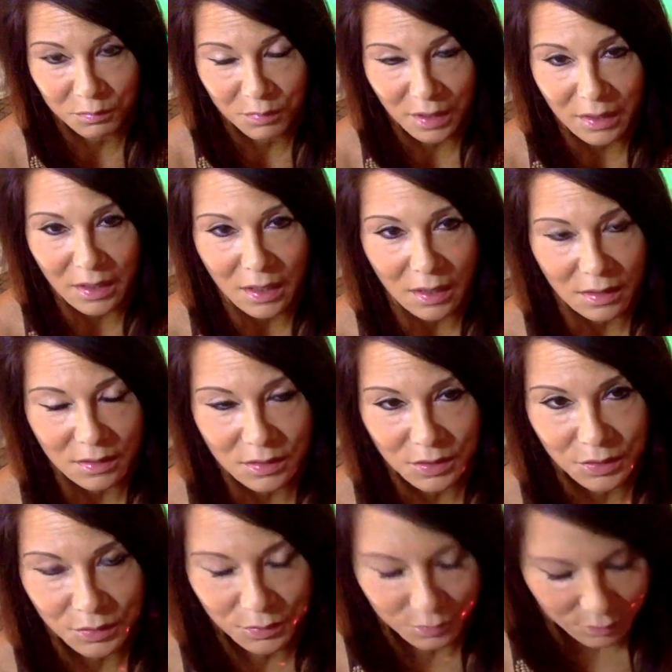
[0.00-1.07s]
ready
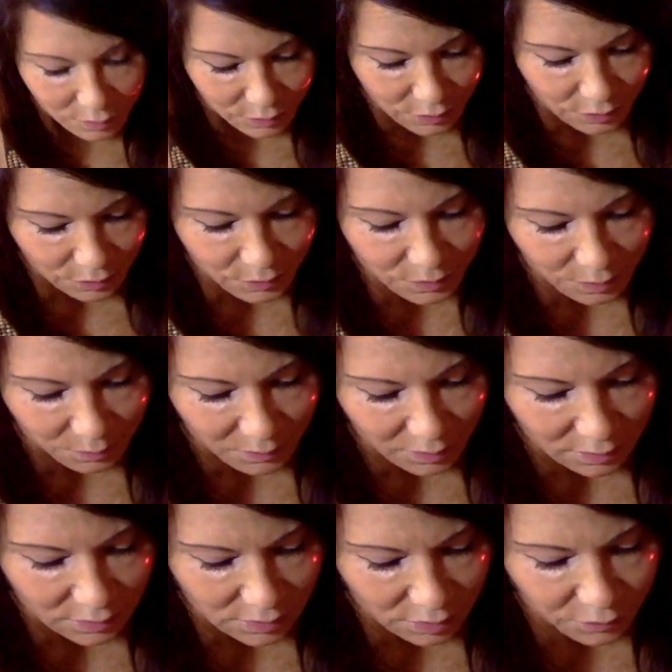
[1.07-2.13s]
to do
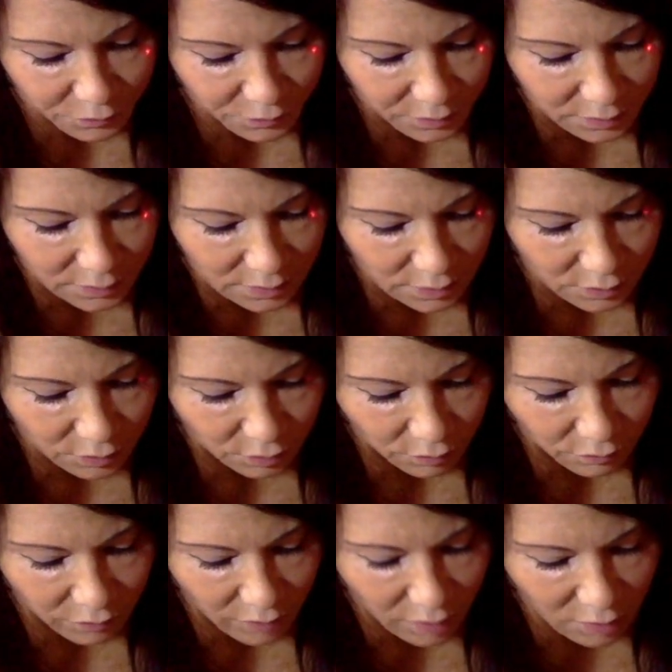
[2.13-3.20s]
something different in your
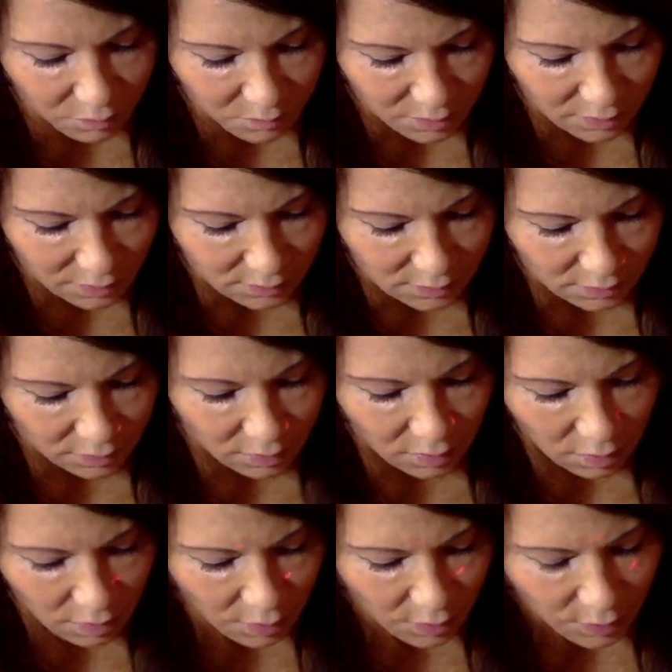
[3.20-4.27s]
environment here.
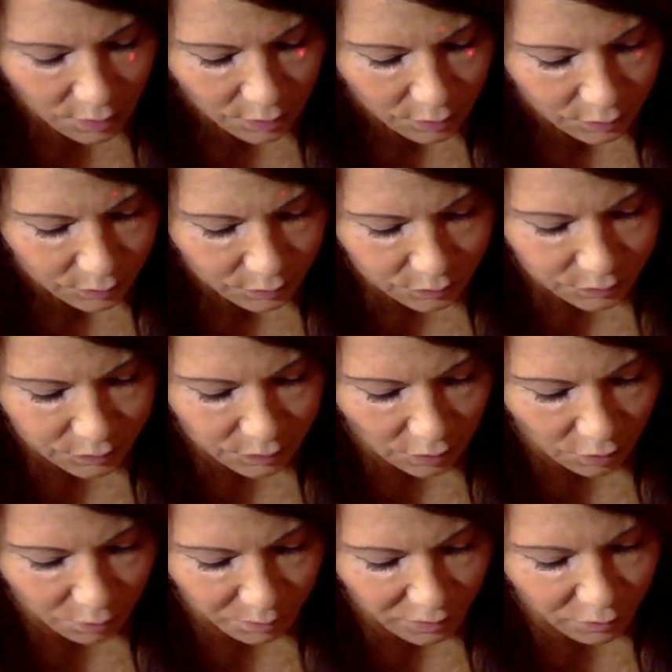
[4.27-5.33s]

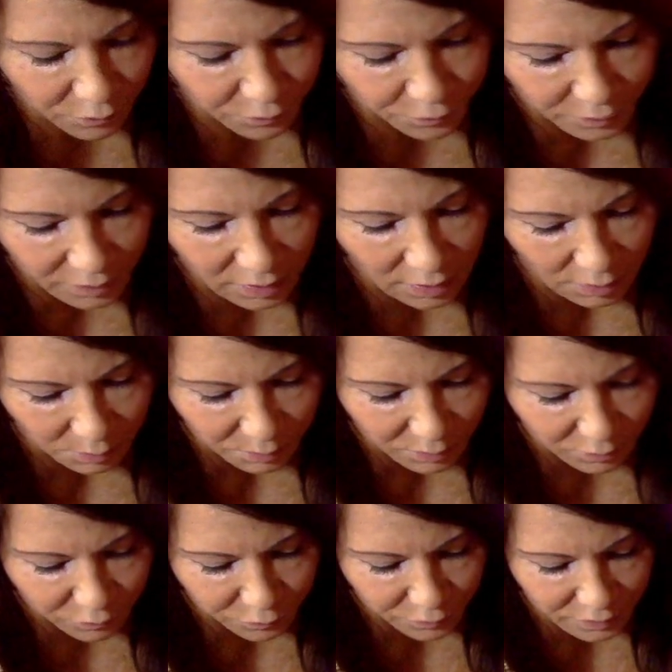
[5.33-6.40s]
So be free
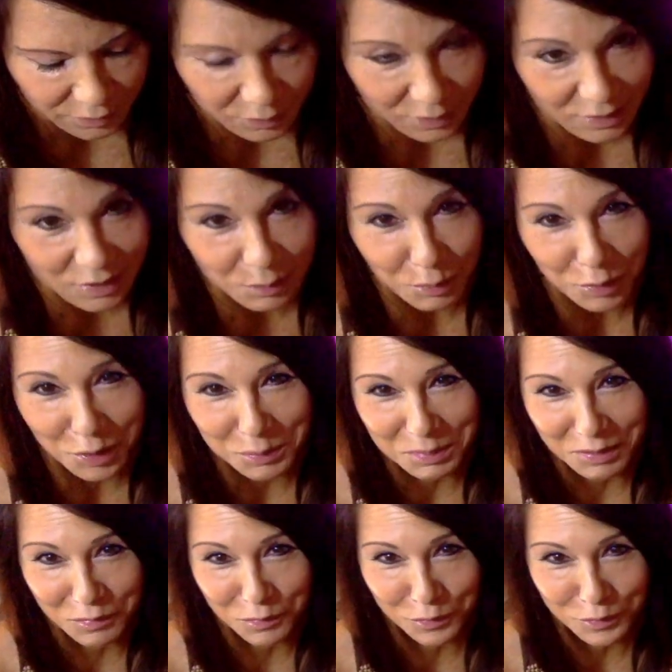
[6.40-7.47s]
to explore,
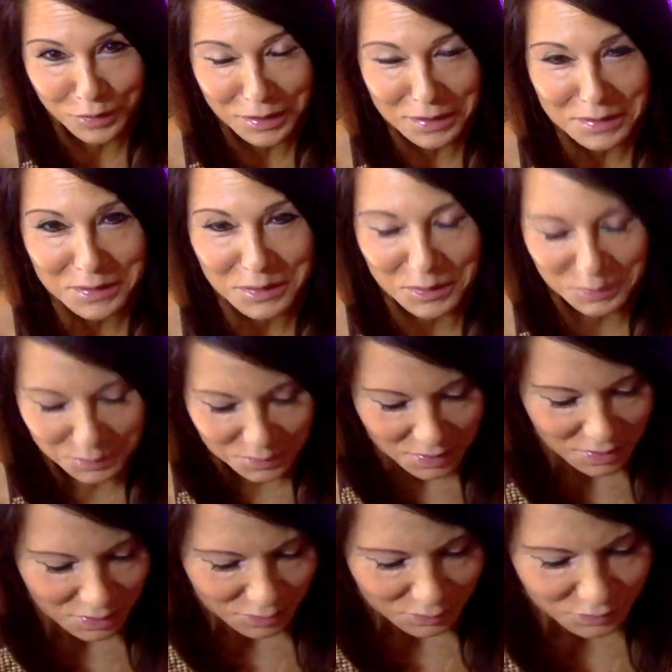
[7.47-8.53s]
be free to
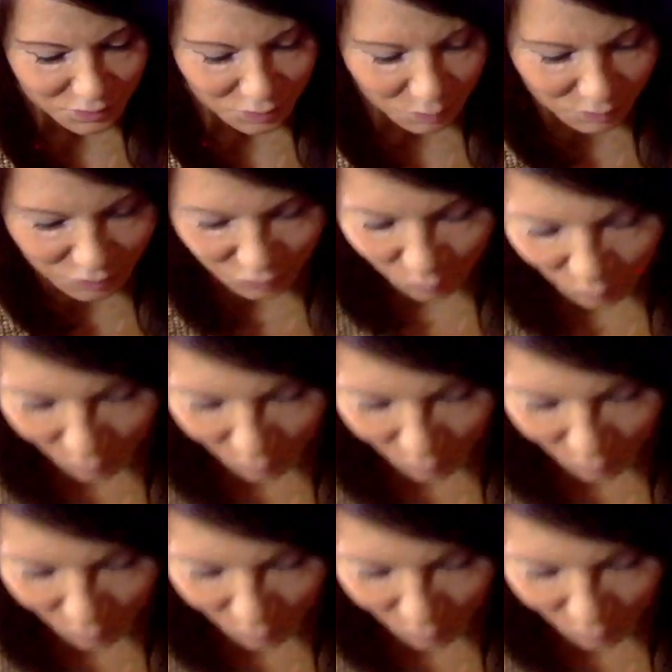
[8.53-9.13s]
do what you